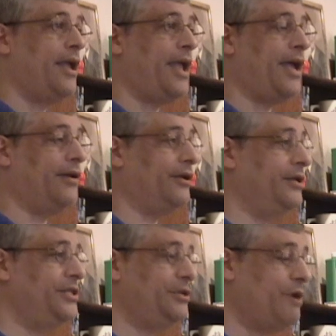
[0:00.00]
And an
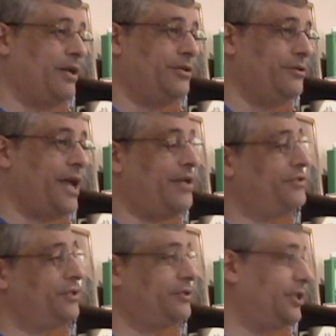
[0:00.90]
easy way to do that is
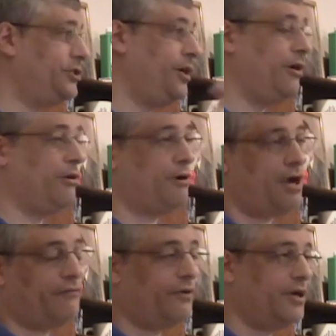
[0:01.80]
just let your hair grow
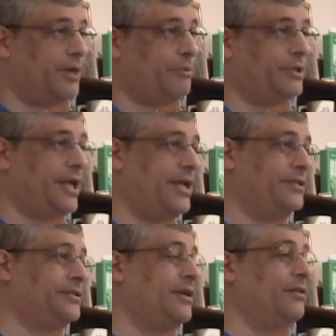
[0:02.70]
out for a couple
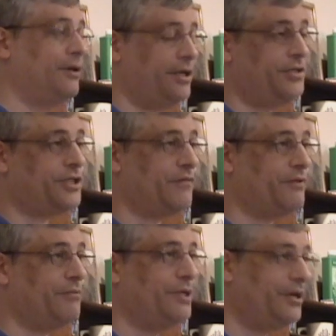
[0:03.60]
days, look at yourself
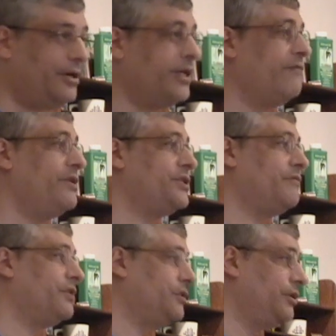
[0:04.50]
in the mirror, give
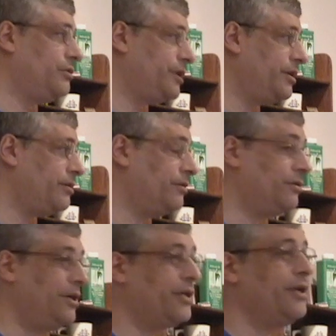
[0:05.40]
yourself a good critical
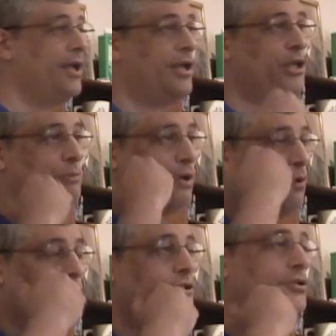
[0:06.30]
look. You may
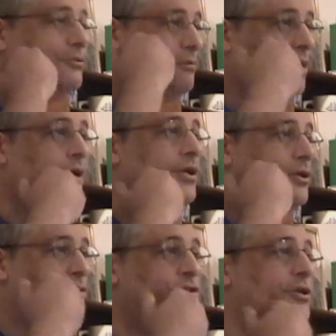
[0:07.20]
want to
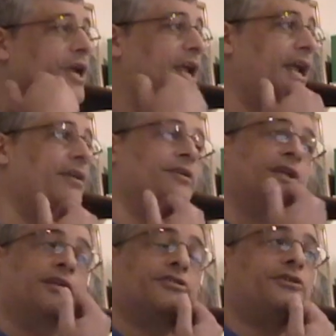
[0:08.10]
use your hand
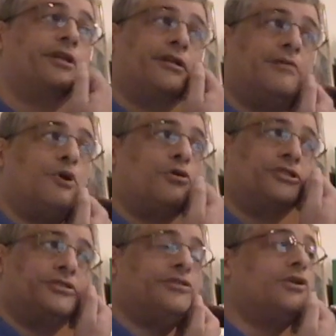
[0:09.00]
in circular
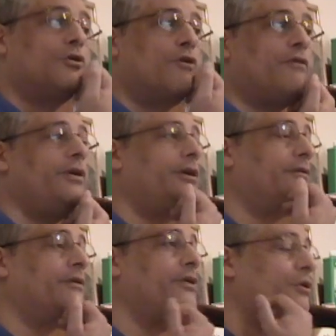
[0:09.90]
motions, go
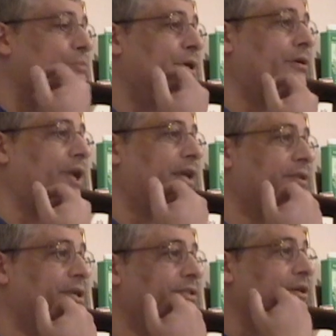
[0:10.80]
over your beard like this.